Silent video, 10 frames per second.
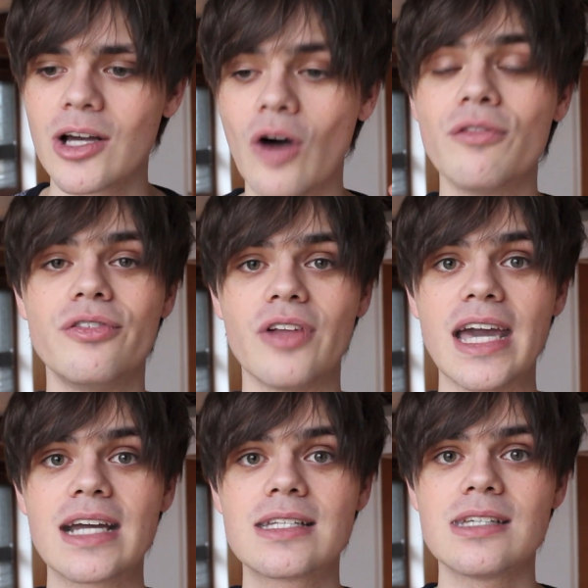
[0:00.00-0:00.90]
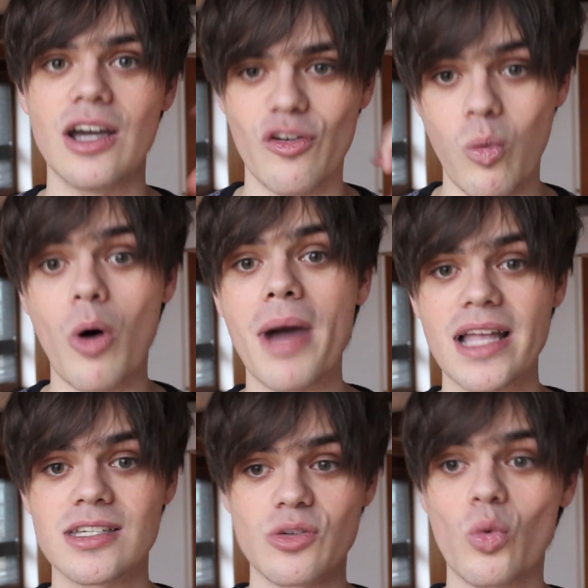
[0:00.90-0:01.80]
conflict of what
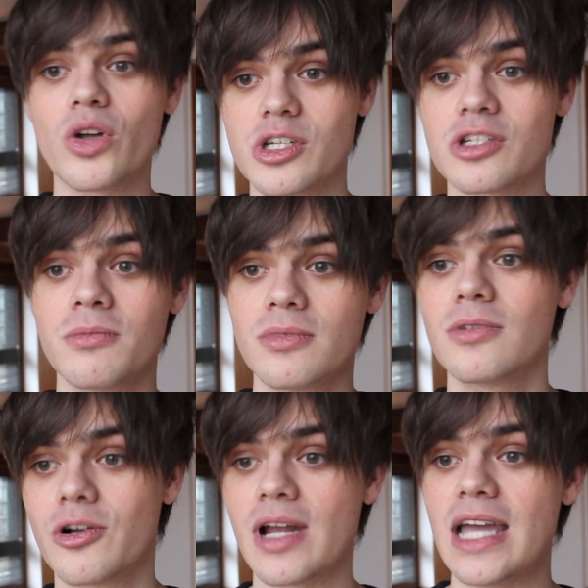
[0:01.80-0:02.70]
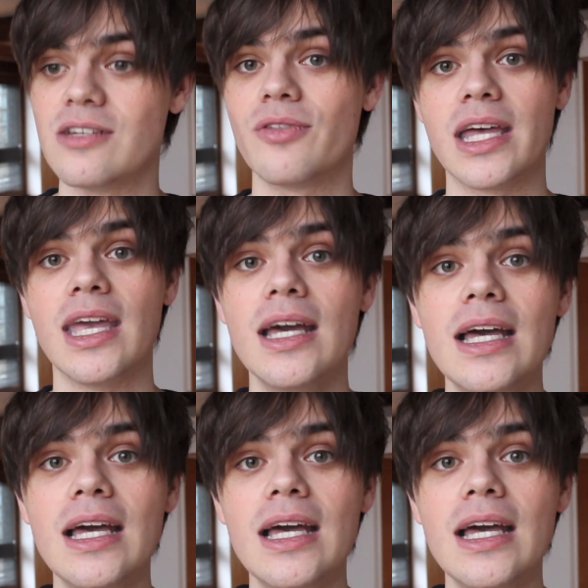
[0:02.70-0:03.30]
matters and what doesn't creatively,